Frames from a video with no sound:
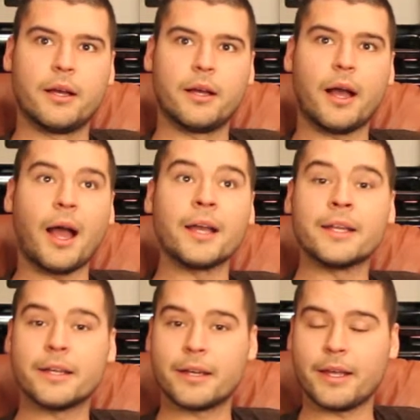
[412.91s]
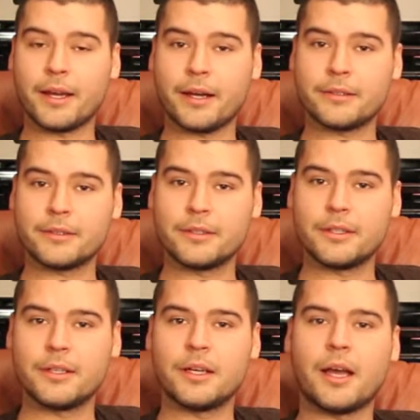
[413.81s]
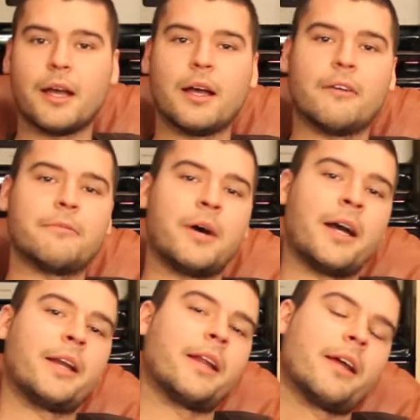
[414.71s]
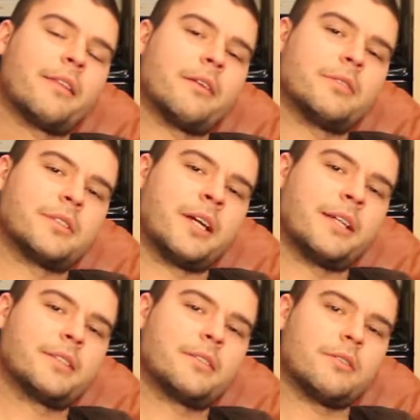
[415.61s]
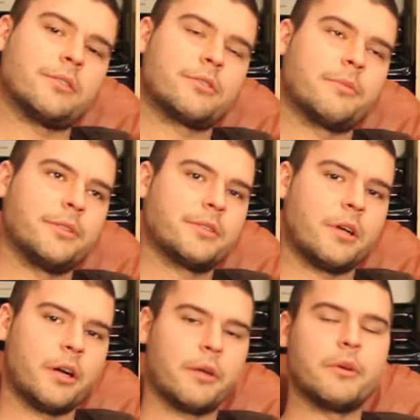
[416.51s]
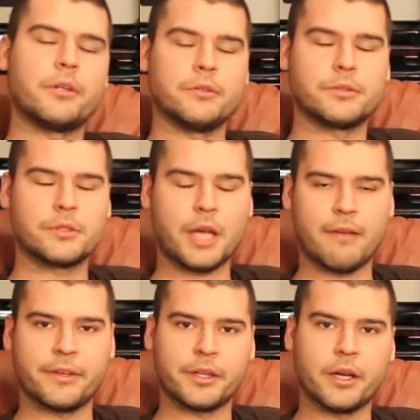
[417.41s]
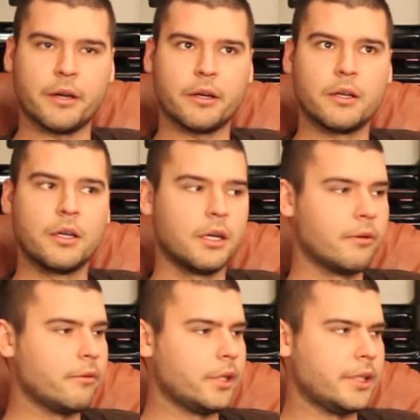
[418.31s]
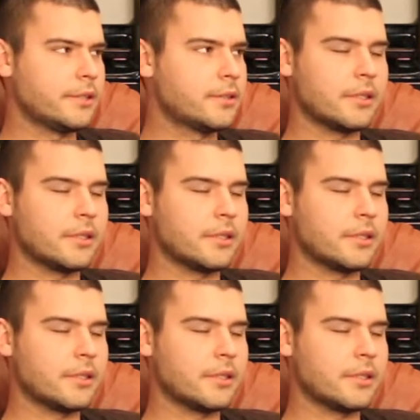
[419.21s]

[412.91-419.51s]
I needed to get out of mine, and I thought it was a nice little tribute to Hardywood, who's having their release.